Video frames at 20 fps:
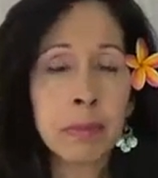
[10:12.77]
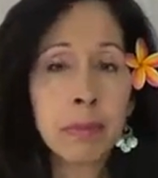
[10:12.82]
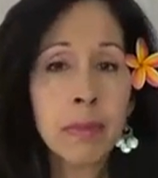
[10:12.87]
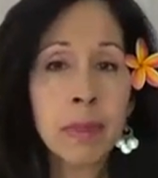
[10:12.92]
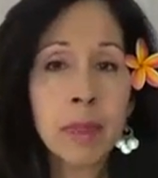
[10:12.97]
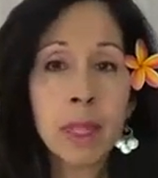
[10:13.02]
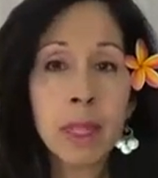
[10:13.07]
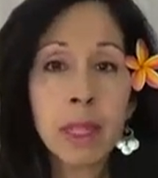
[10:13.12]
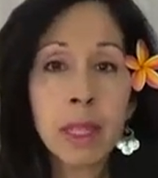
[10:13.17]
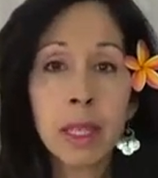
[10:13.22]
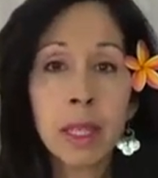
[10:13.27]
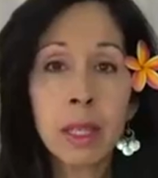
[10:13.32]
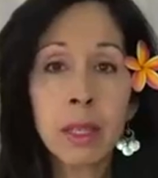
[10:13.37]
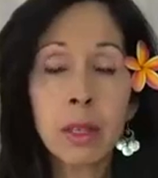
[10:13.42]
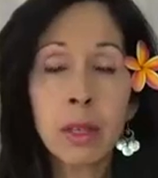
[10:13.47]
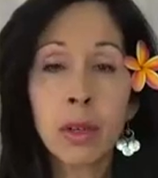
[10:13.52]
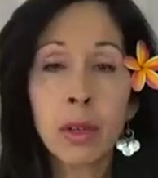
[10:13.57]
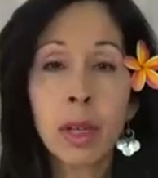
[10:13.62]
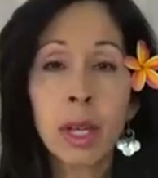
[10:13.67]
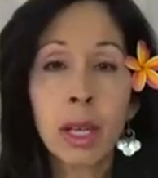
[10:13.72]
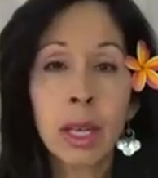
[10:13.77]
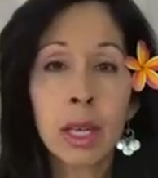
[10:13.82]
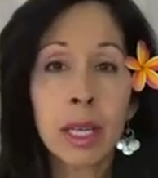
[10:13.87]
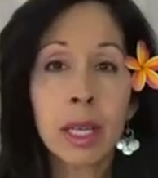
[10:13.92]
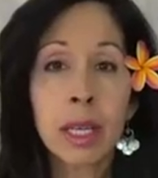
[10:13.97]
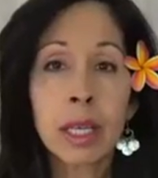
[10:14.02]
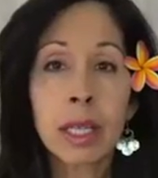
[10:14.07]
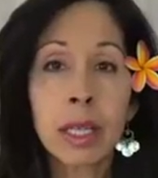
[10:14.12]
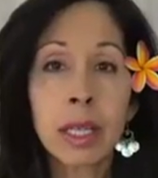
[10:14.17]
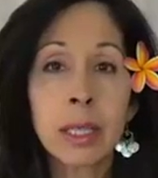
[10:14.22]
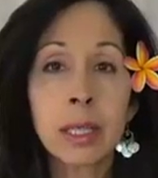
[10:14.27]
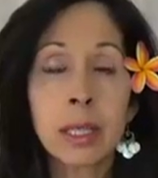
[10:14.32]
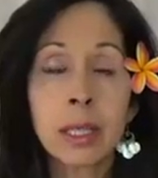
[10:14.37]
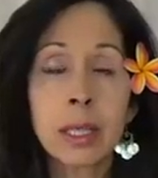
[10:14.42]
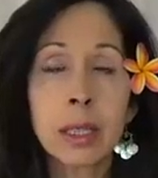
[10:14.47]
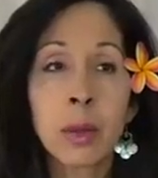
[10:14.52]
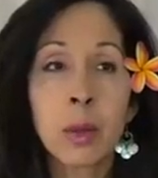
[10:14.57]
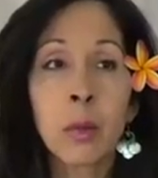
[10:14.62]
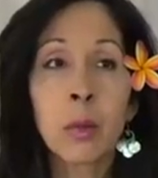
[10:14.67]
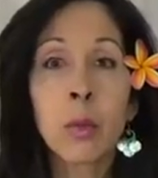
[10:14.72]
you know,
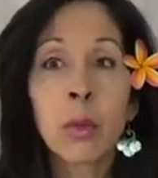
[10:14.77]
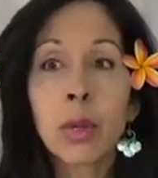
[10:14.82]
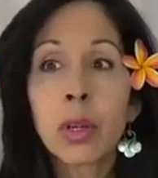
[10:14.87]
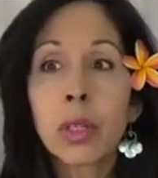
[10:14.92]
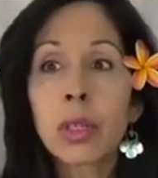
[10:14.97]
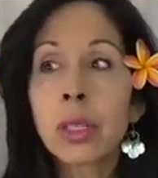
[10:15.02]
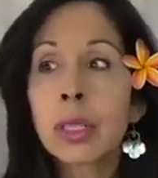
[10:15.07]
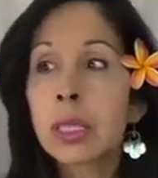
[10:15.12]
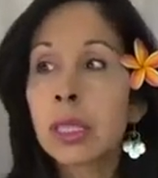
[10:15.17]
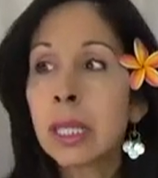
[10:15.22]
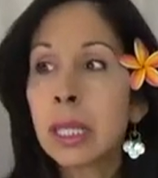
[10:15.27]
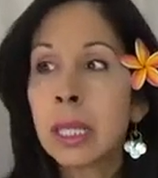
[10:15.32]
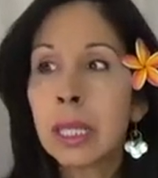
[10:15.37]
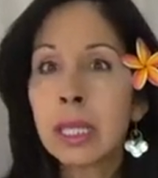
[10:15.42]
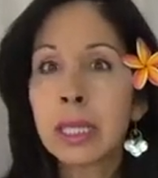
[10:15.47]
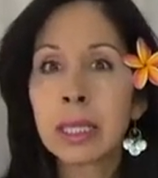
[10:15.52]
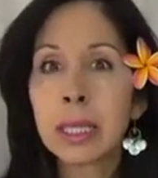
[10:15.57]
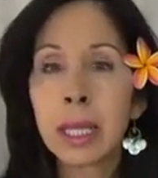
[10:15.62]
the world needs,